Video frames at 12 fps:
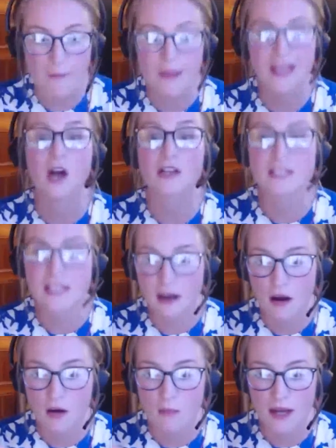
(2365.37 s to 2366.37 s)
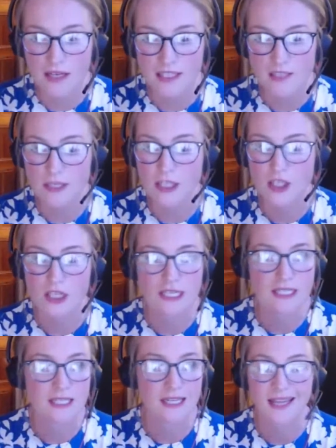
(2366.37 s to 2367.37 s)
because they are minor
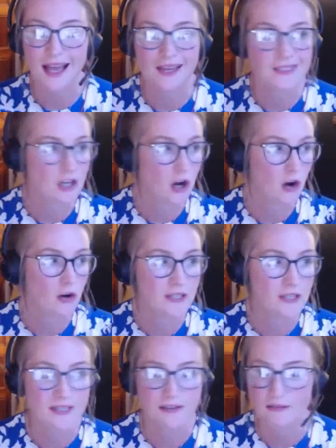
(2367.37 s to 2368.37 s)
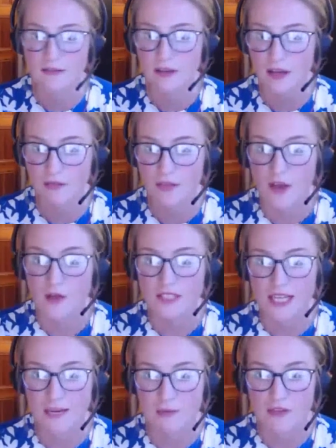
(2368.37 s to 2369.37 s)
species like Lactococcus and
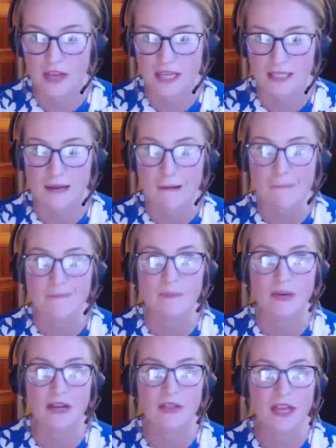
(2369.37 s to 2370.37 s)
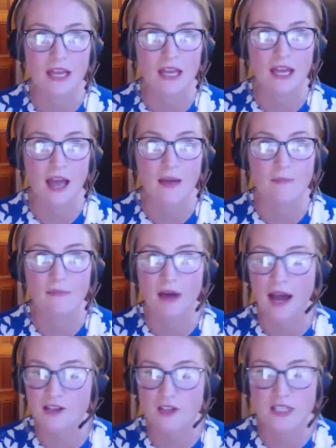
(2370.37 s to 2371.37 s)
those type of things. But I think,
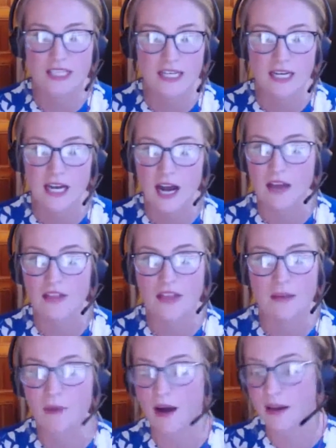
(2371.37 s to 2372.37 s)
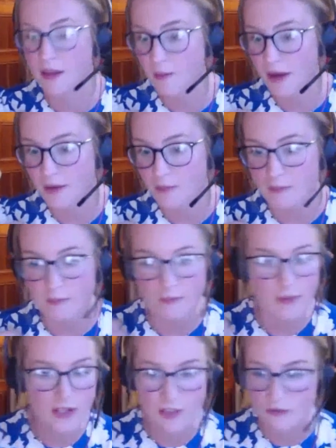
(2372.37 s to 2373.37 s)
as you said, I think my
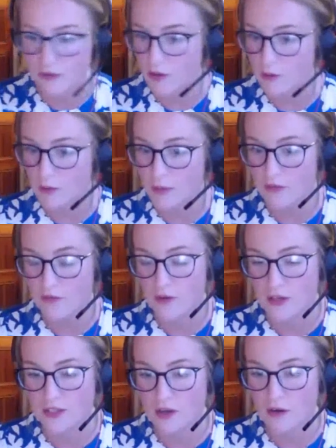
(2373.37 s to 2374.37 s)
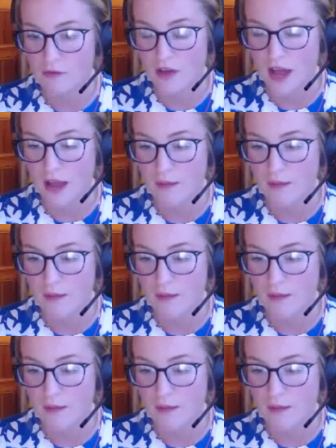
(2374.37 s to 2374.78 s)
personal view would be, first off,